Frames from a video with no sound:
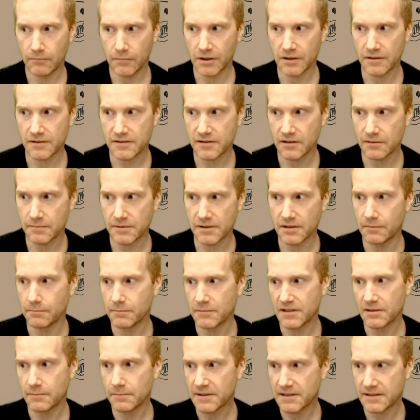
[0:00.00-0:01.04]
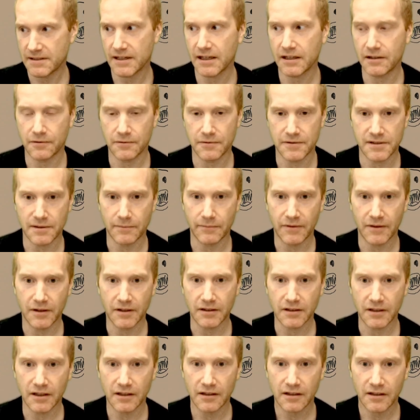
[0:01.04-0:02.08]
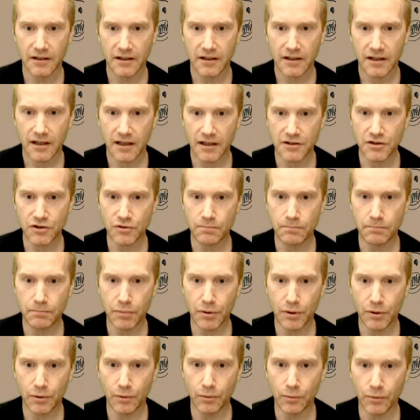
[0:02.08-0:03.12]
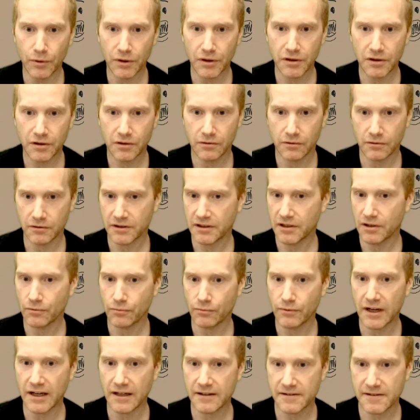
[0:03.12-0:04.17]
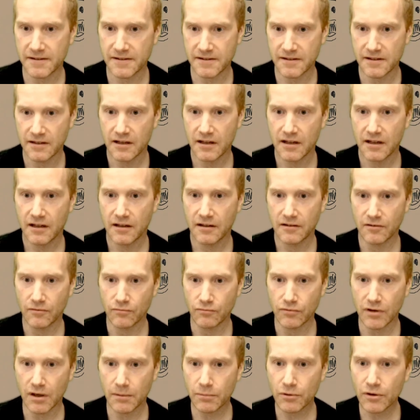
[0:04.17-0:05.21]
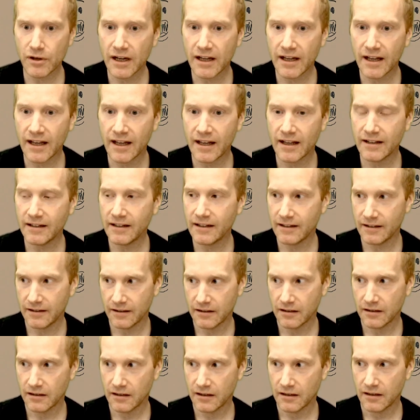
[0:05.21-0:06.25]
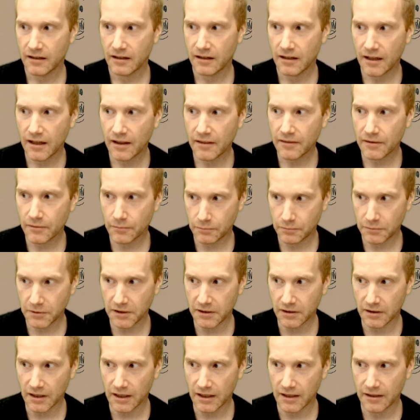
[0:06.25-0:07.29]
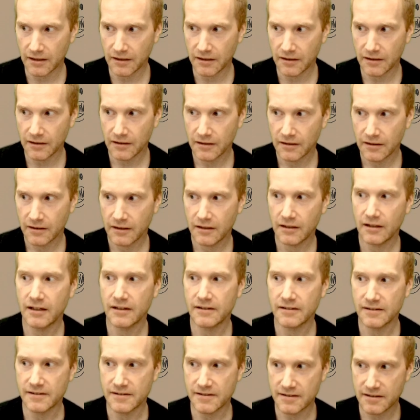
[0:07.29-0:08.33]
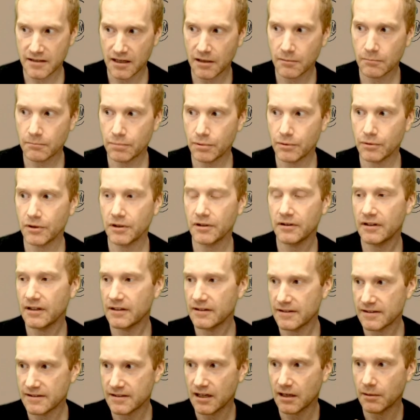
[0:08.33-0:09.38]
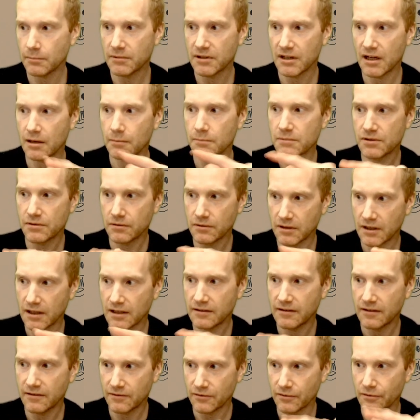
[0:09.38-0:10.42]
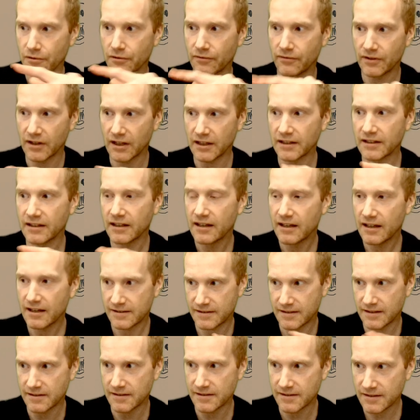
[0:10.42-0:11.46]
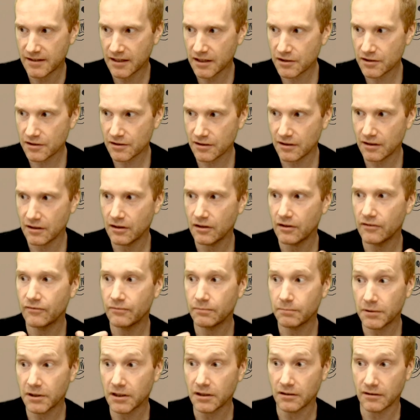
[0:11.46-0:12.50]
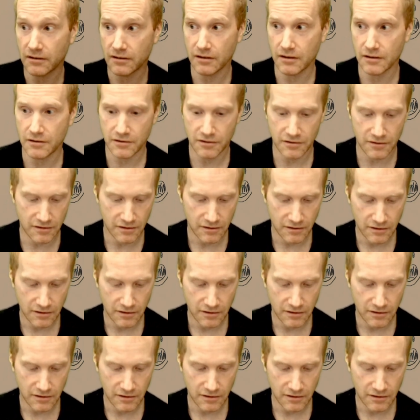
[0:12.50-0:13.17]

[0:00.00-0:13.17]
some stick or something, and you poke or caress the rubber hand and the real hand at the same point at the same time. So you get the sort of like a sensation of being touched.